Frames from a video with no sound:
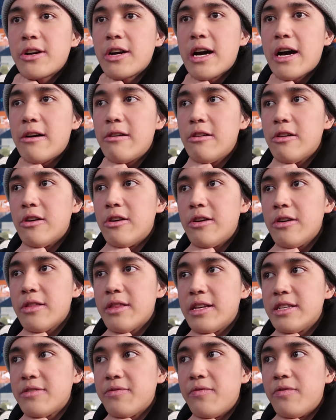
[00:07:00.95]
or how long
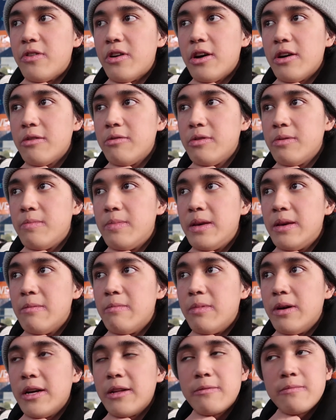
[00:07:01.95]
this vlog would be,
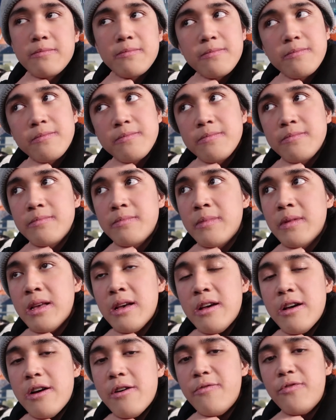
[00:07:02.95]
but
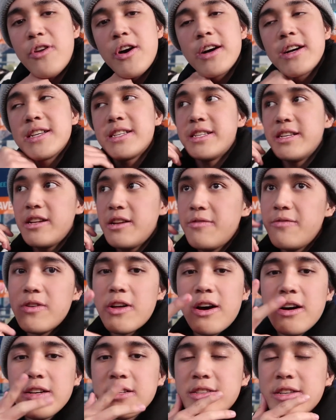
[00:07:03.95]
a vlog is still a
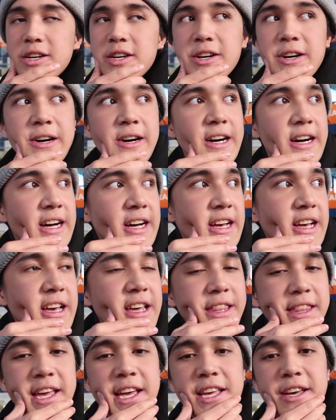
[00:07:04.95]
vlog. So
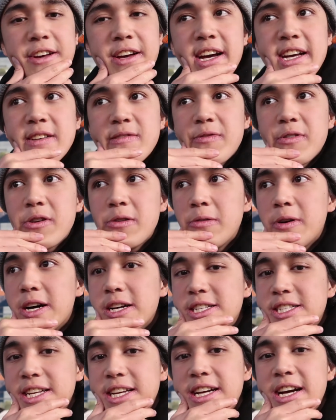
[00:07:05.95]
thank you guys for
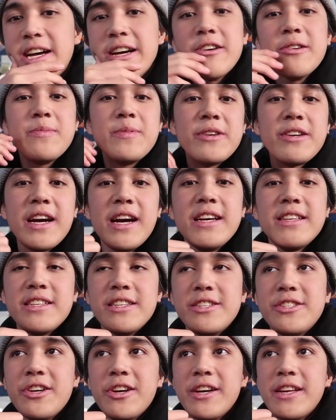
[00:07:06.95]
watching. I hope you guys
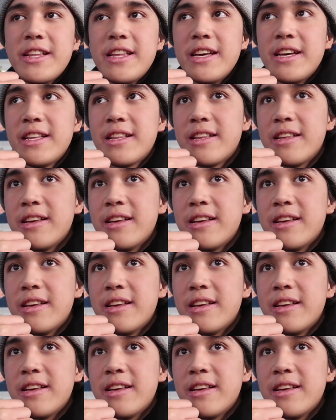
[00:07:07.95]
enjoyed it.